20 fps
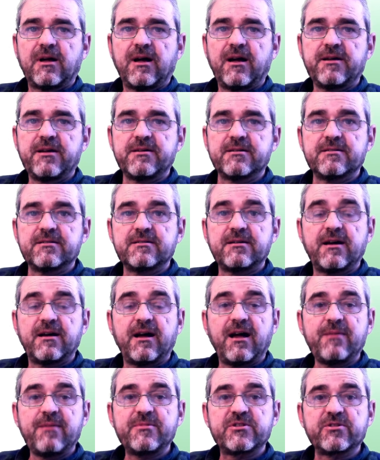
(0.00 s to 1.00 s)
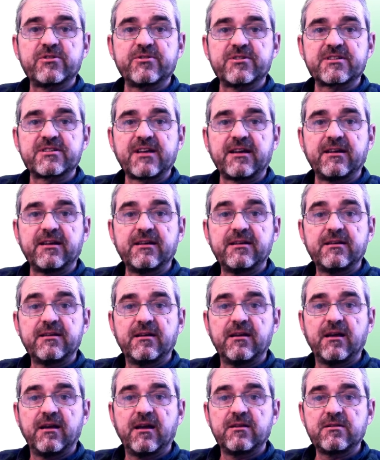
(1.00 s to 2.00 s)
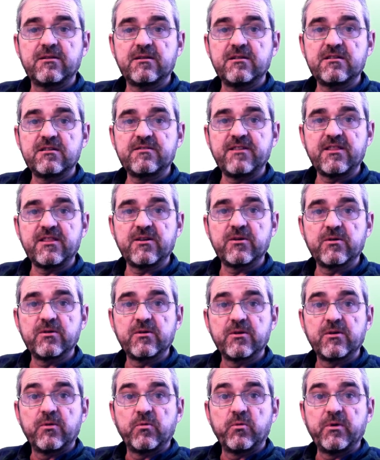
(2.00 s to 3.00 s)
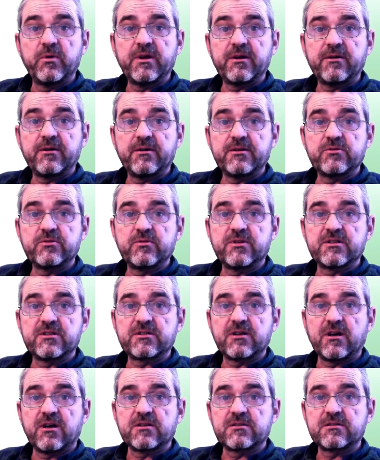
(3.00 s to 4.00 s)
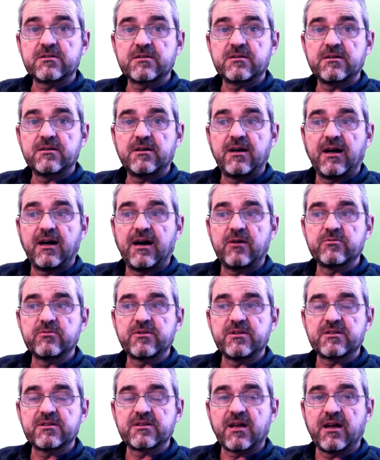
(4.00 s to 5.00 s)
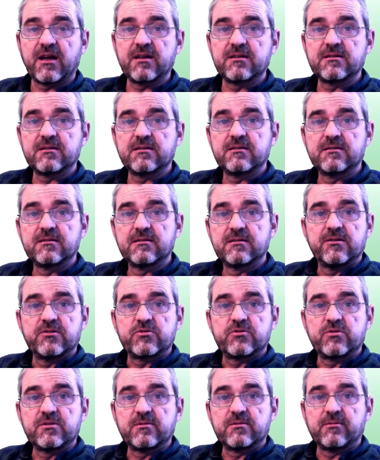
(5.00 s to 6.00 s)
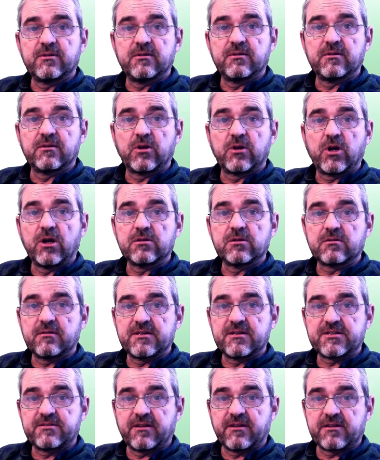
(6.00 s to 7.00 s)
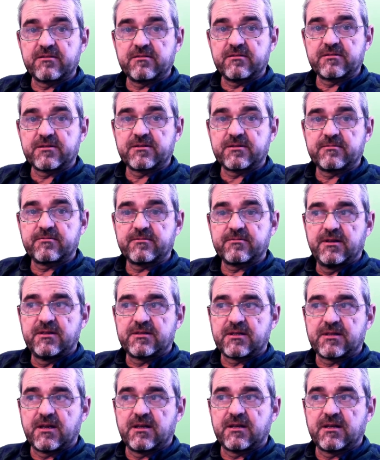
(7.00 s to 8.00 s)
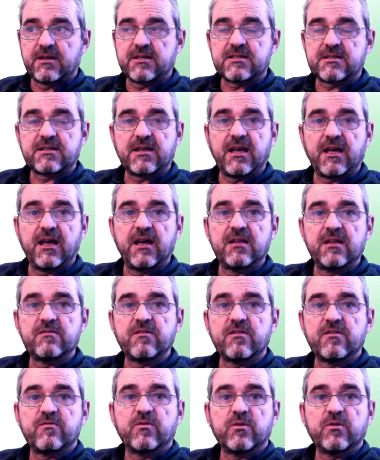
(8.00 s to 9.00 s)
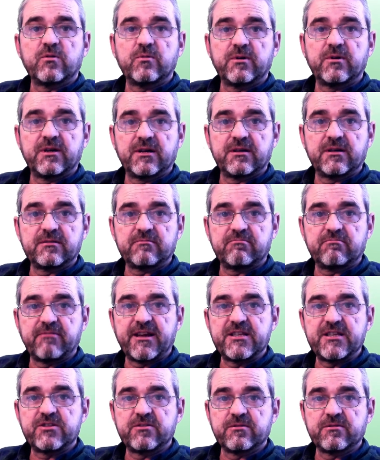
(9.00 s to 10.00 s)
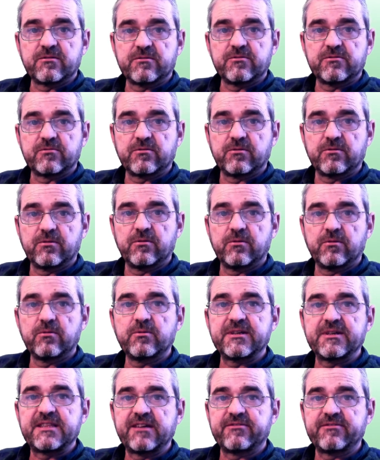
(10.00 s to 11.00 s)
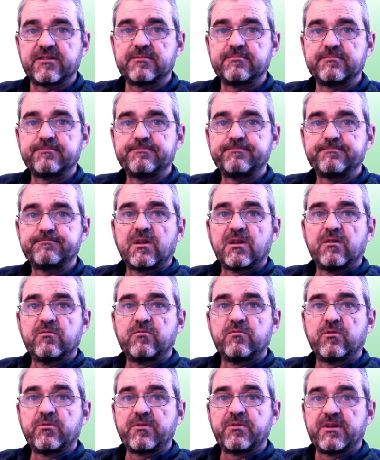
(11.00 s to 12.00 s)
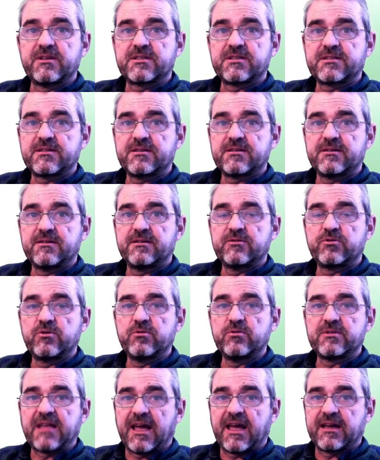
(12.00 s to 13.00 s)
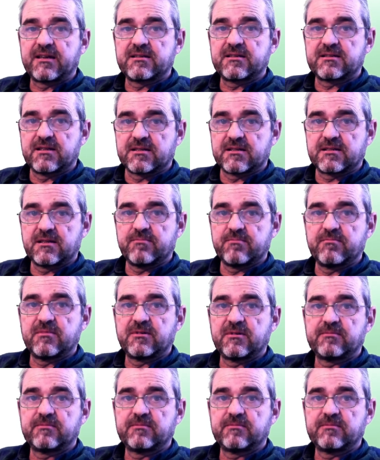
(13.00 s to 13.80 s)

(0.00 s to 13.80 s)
Hi, I'm Antonio Sale, and in this video we are going to discuss how to design suitable control structures, say cascade, feed-forward, ratio control or whatever, for this two-tank system.